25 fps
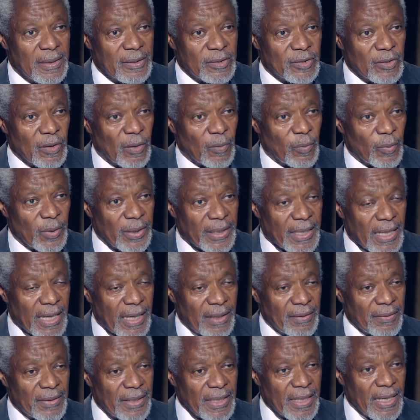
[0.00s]
So
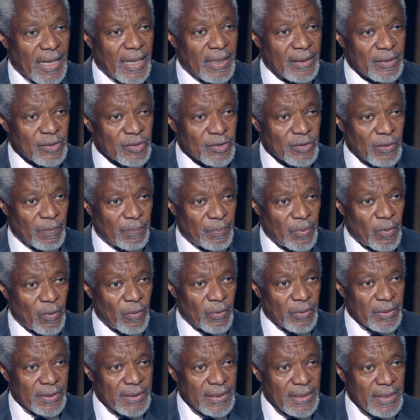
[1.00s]
without their
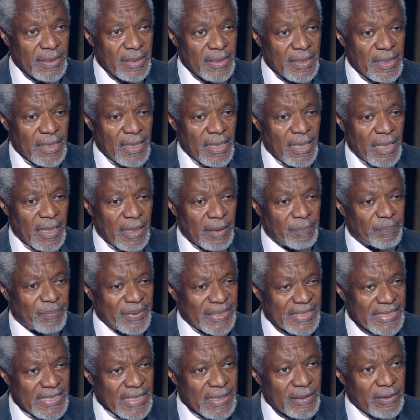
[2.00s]
support, and
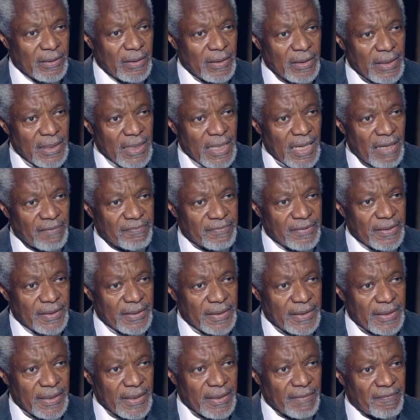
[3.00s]
particularly after
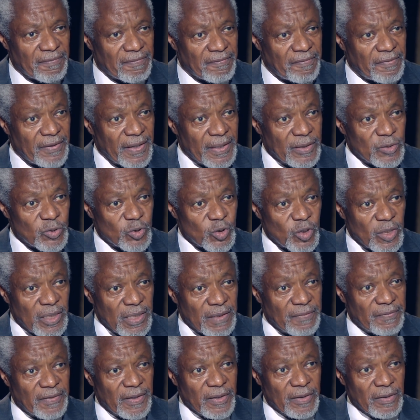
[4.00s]
the first
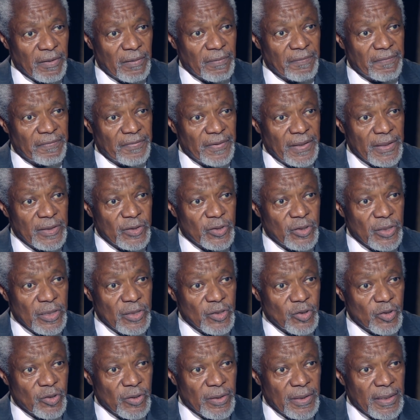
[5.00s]
Geneva conference
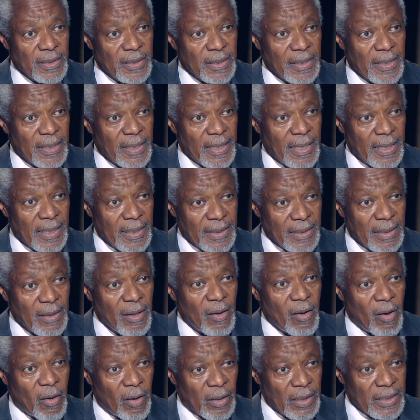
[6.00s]

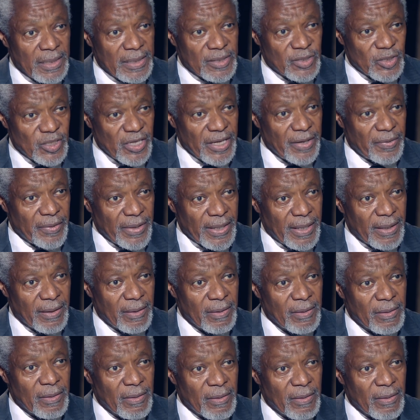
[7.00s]
on Syria,